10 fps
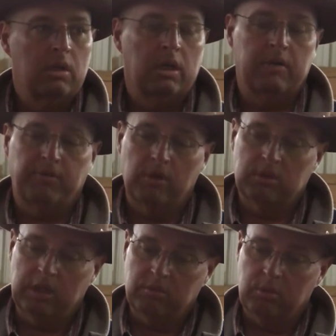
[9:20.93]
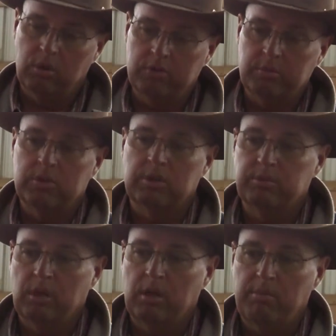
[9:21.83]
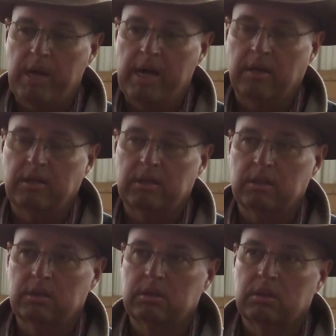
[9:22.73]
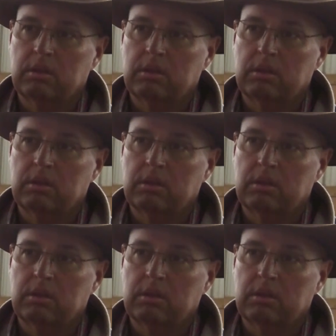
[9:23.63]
And folks, that's what horsemanship's all about, is